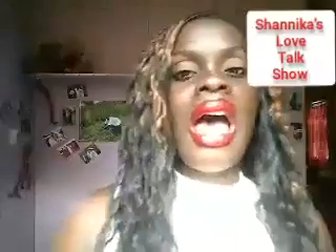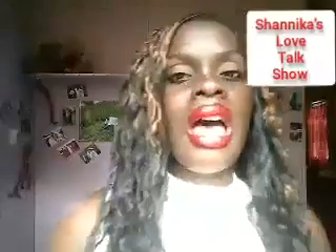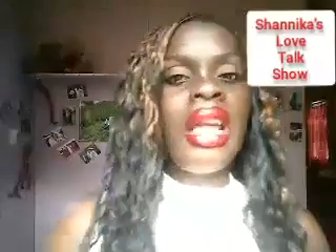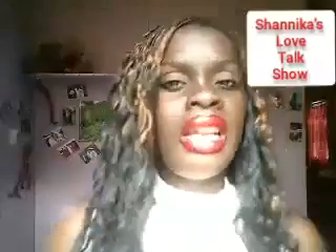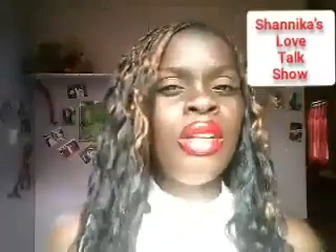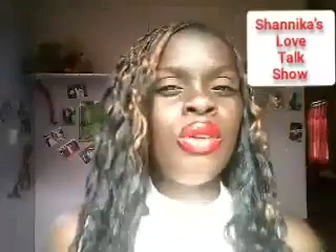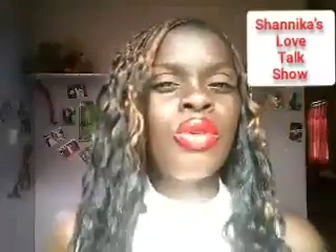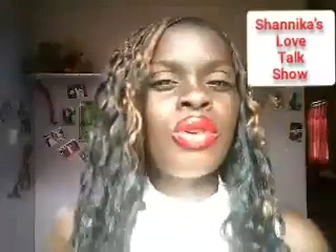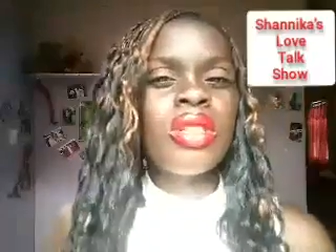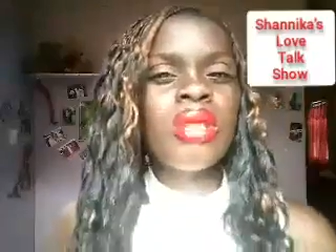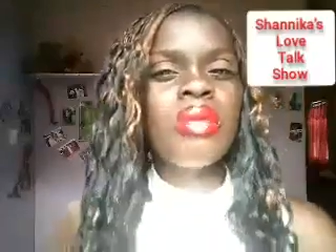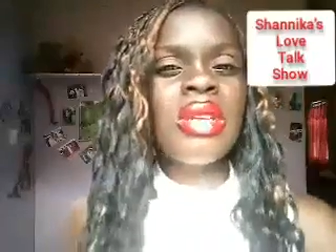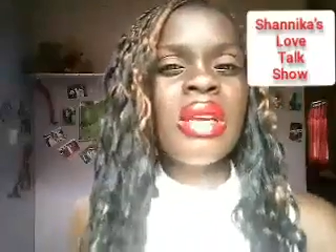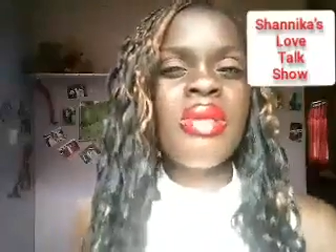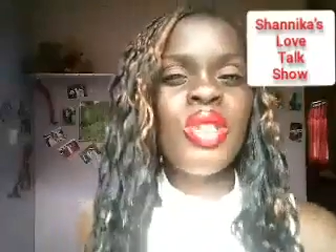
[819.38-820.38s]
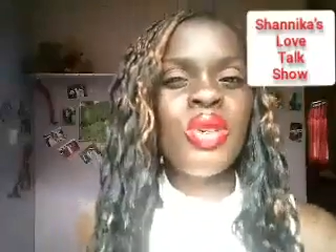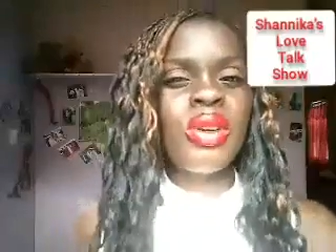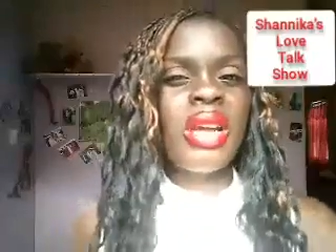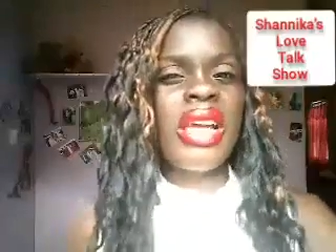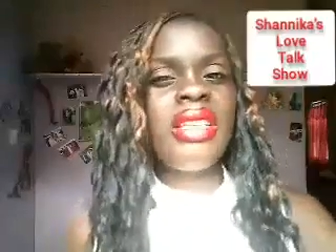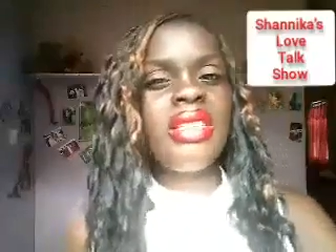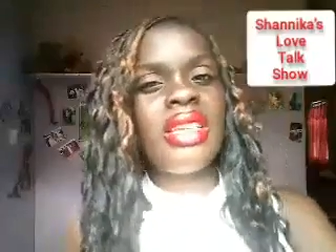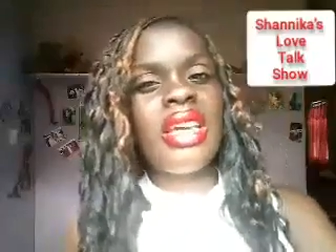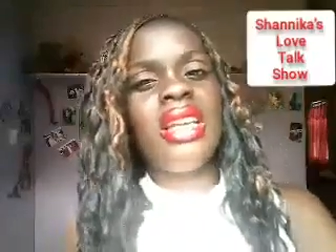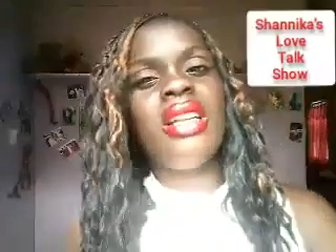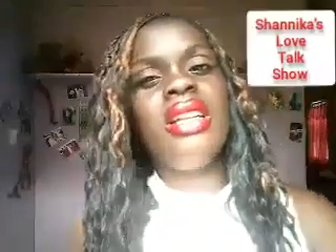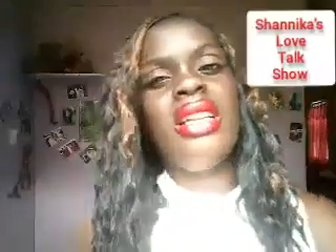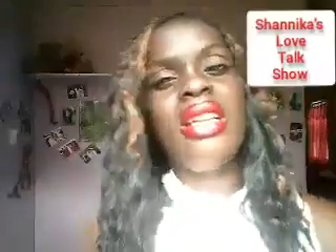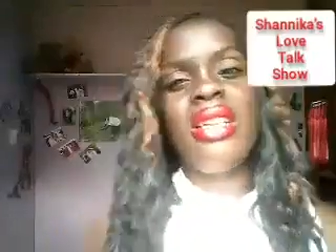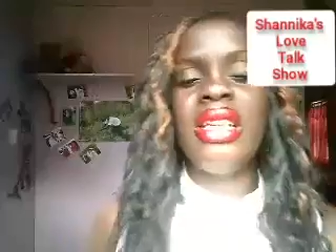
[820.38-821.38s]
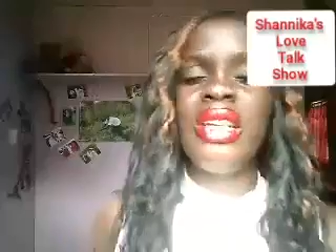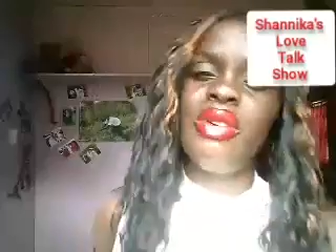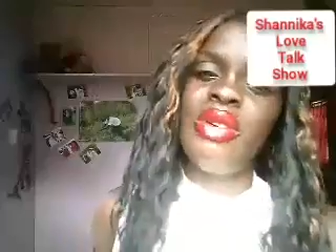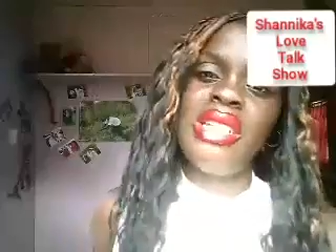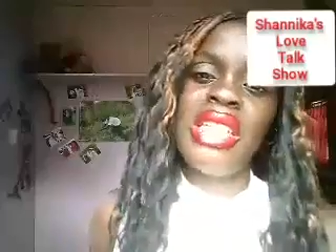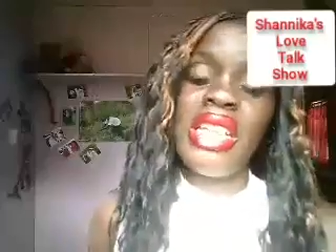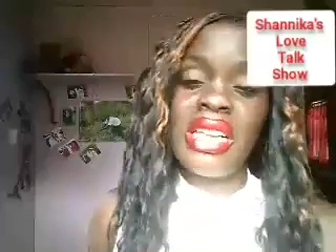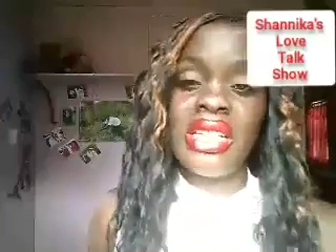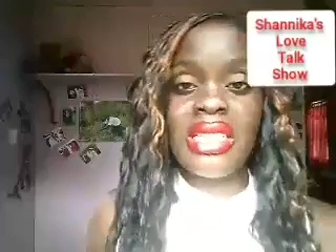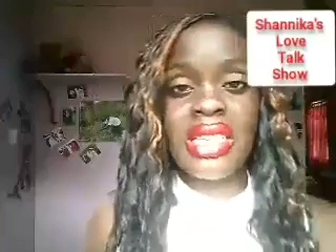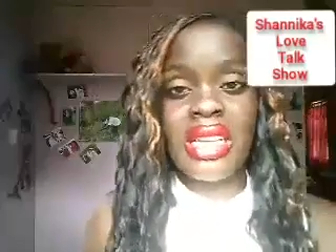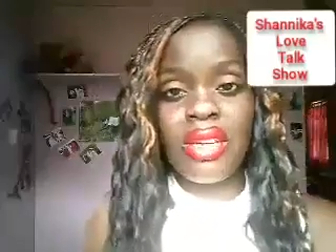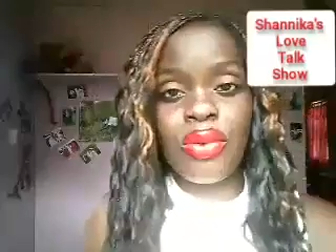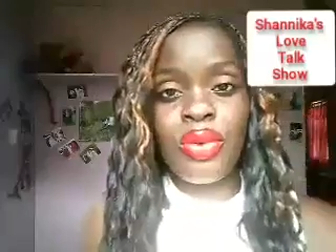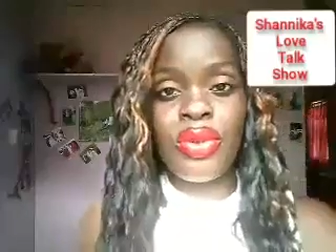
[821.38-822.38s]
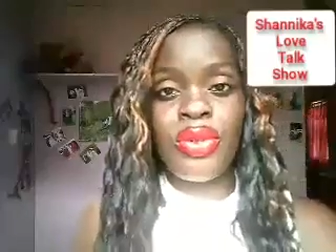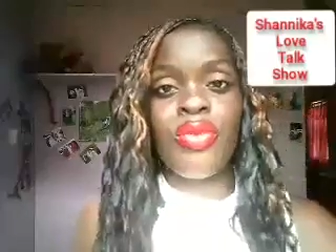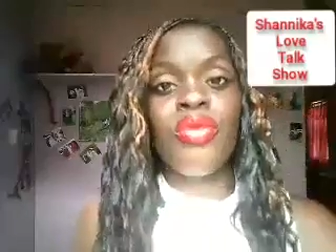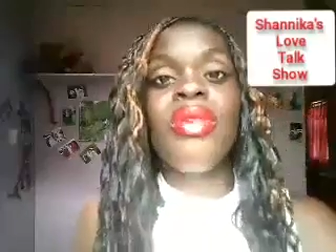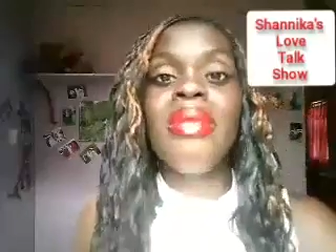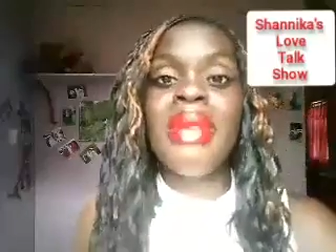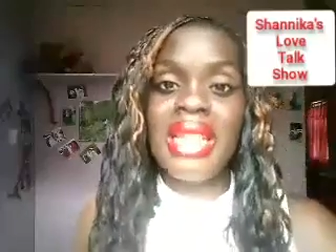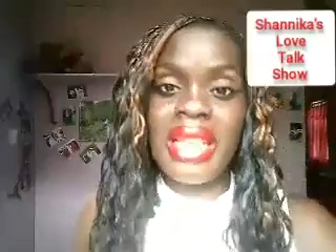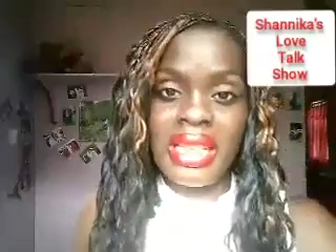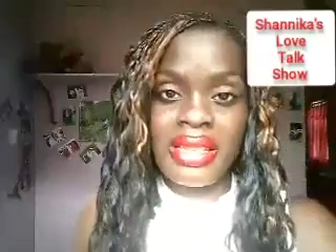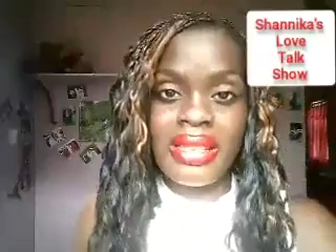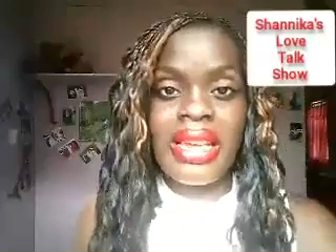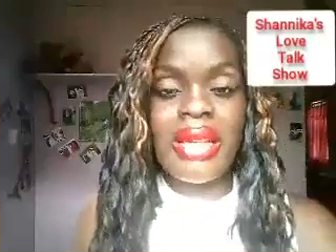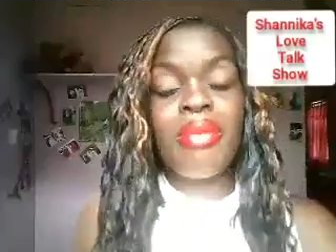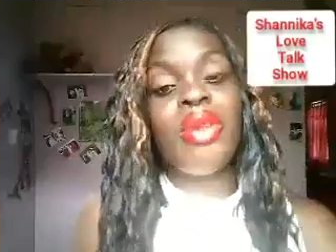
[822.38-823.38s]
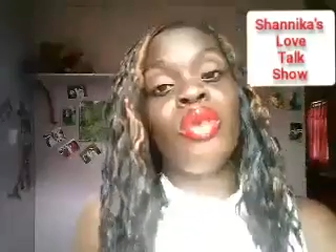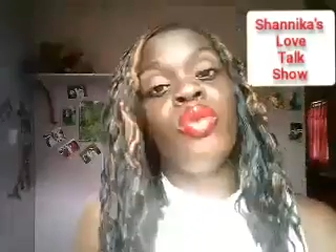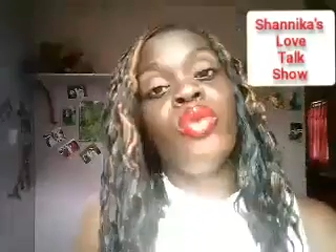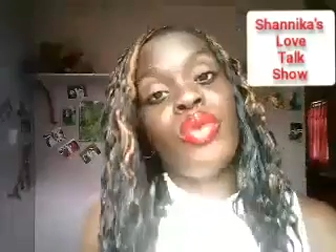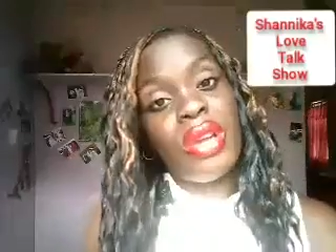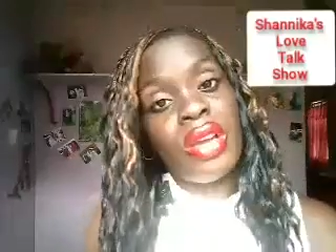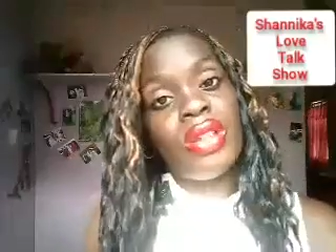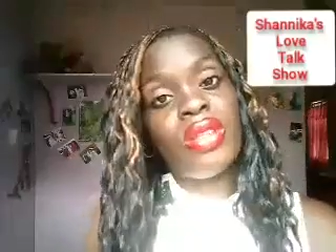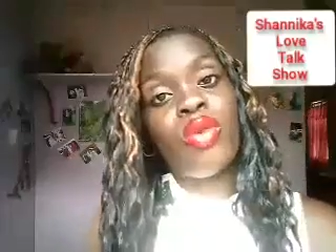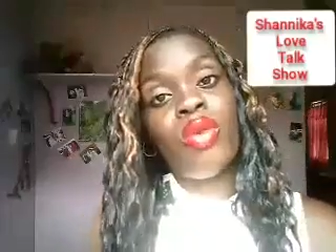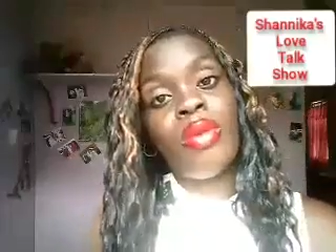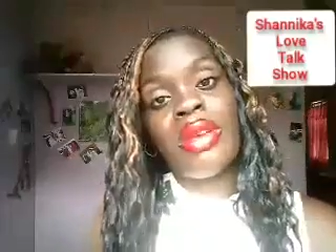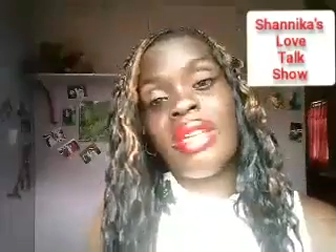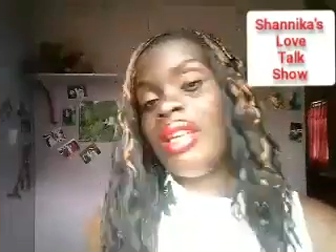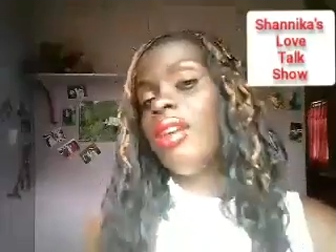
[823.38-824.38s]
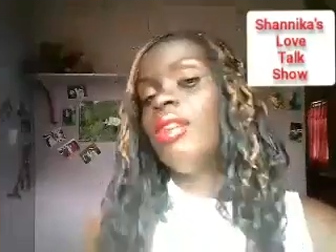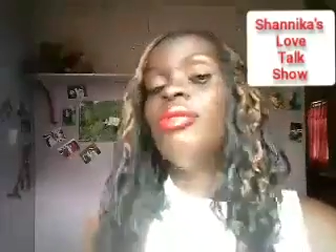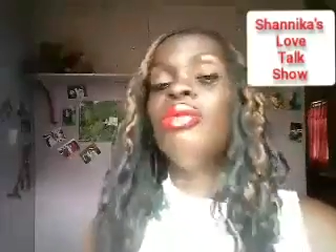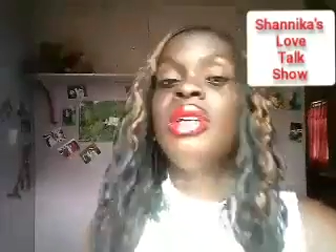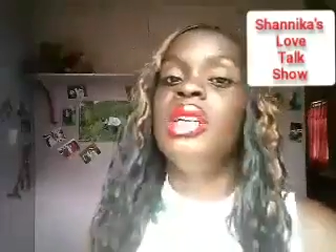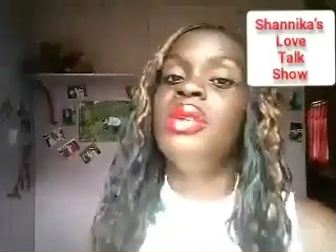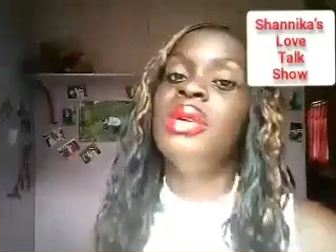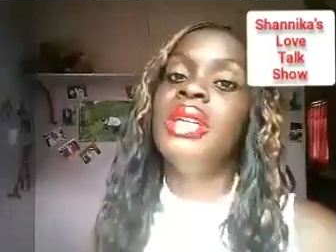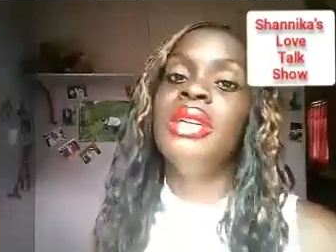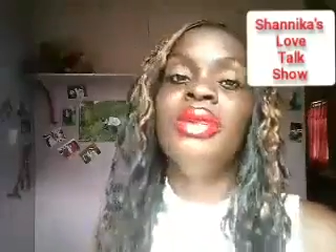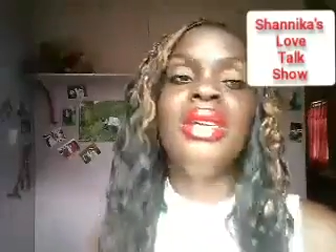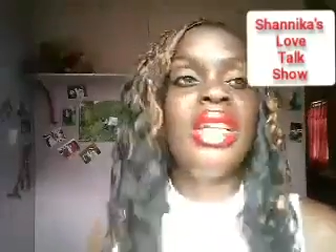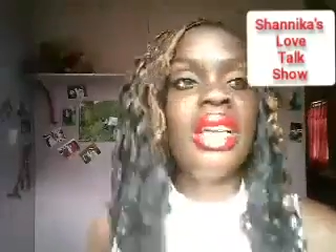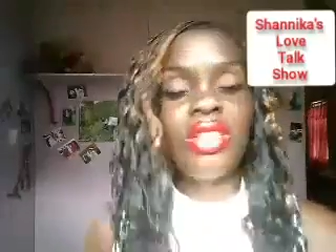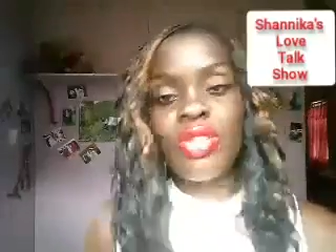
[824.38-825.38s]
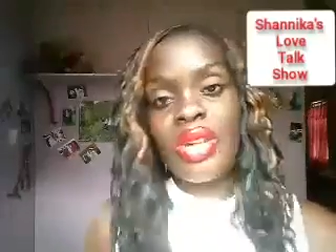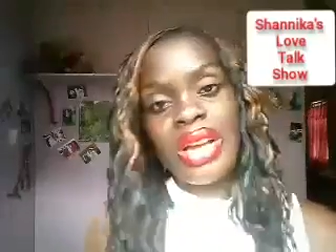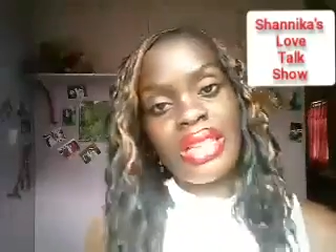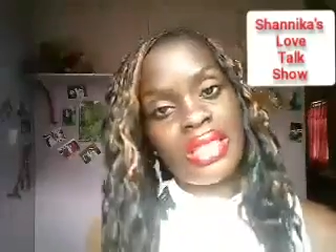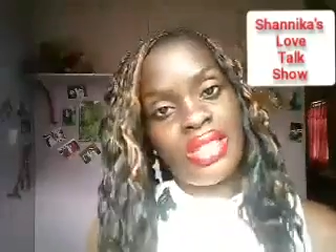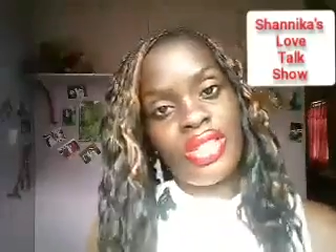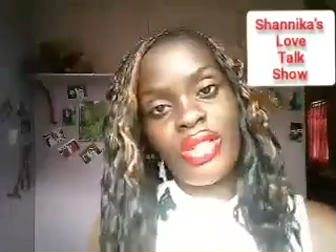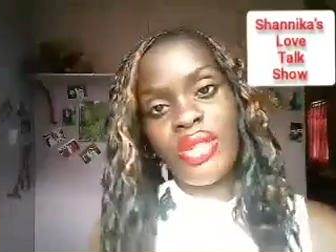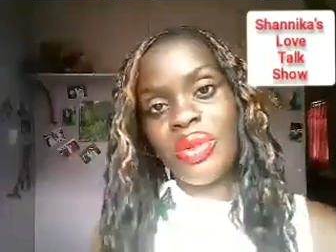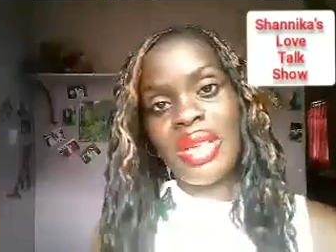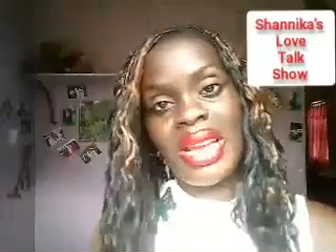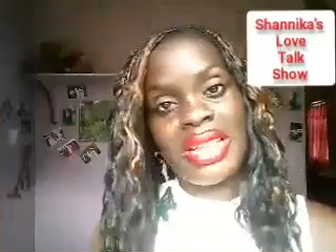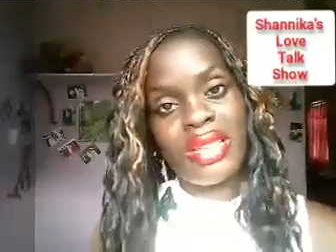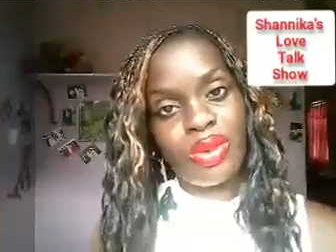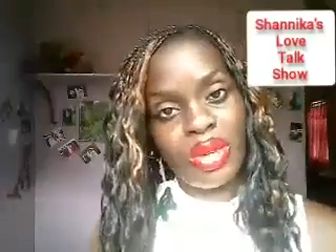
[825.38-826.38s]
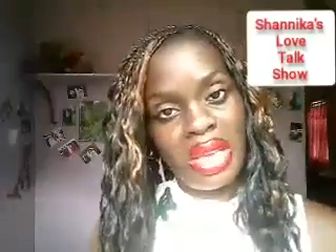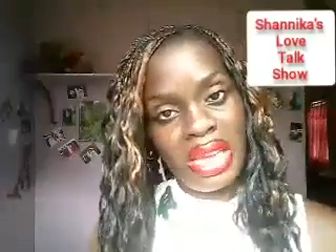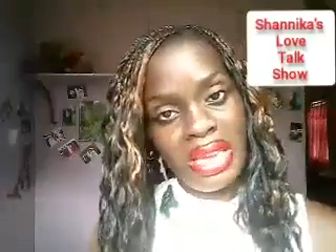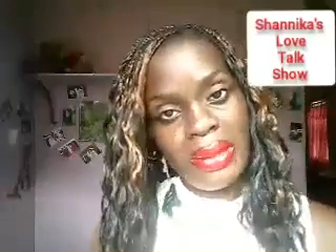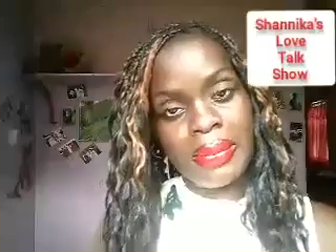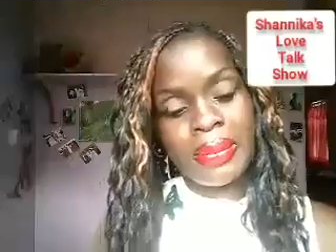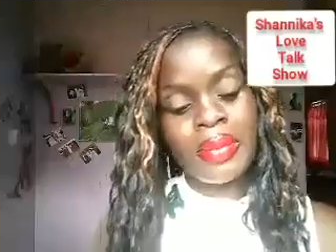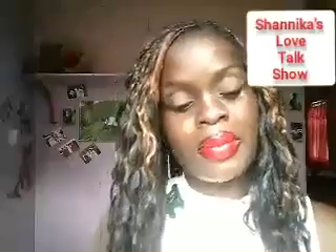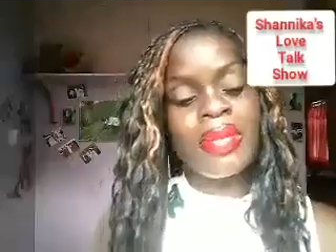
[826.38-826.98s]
And I know sometimes you guys get a little irritated with the women like that, but we're the women that are really, really, really attracted to you guys, okay?